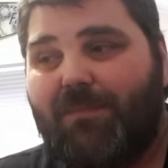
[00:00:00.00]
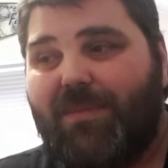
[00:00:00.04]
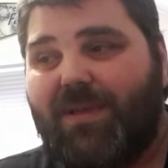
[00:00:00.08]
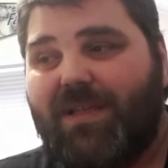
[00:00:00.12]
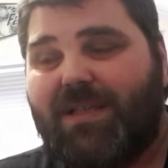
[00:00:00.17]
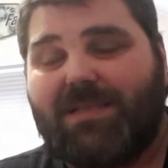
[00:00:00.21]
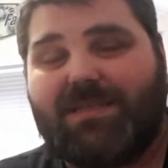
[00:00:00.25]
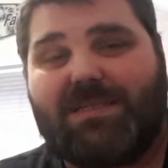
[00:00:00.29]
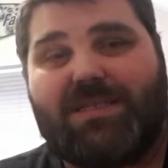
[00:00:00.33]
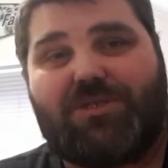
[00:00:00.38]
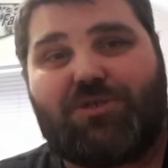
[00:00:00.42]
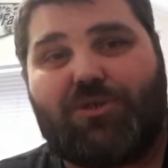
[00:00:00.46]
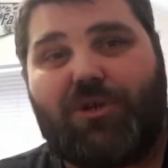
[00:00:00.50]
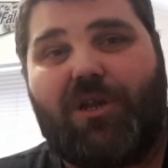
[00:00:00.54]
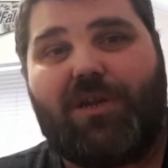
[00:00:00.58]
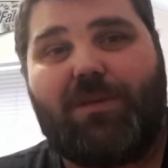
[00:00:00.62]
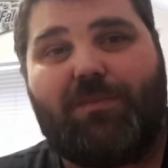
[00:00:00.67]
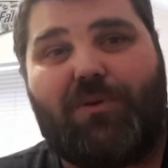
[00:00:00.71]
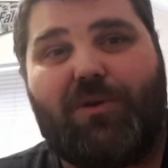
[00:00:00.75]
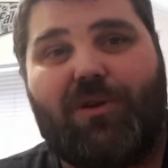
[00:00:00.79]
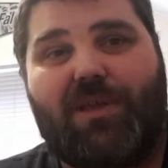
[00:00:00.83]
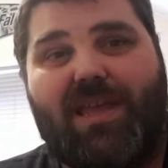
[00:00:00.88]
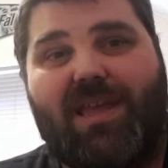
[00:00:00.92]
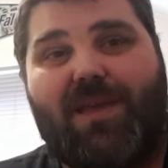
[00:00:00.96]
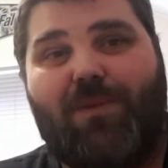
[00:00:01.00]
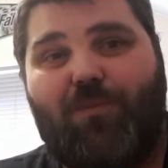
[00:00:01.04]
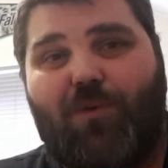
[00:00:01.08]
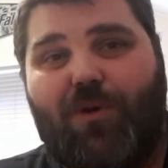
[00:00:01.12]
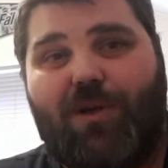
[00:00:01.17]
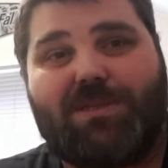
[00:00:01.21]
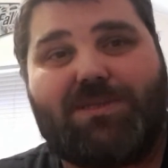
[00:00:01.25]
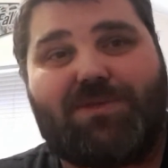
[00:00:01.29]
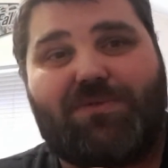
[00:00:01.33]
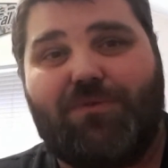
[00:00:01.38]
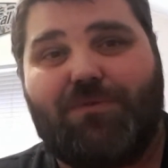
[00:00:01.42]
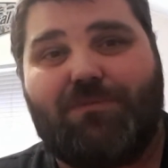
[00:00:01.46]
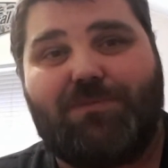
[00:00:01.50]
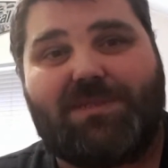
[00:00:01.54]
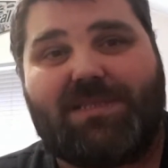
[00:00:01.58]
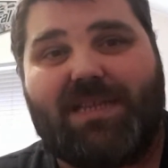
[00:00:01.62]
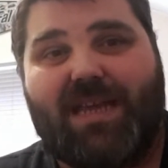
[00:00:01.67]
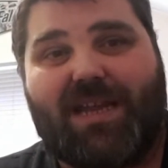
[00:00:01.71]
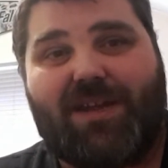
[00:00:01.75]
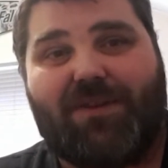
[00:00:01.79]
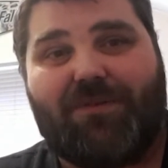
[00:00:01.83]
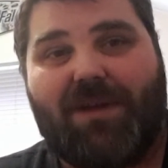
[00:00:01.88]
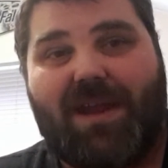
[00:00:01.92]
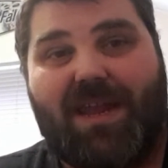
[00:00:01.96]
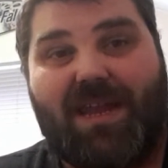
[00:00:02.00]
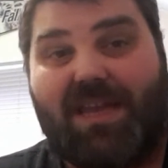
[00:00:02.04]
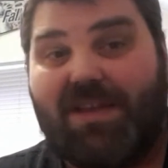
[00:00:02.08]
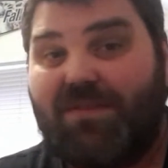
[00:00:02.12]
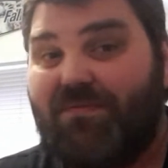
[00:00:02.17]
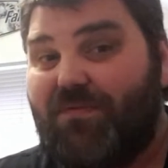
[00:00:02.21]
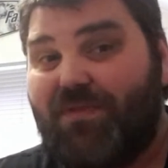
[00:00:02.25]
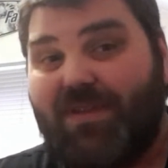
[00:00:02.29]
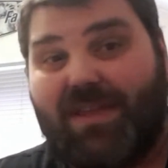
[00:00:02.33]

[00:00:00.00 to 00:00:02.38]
because they're trying to put it in whilst the room's decorated.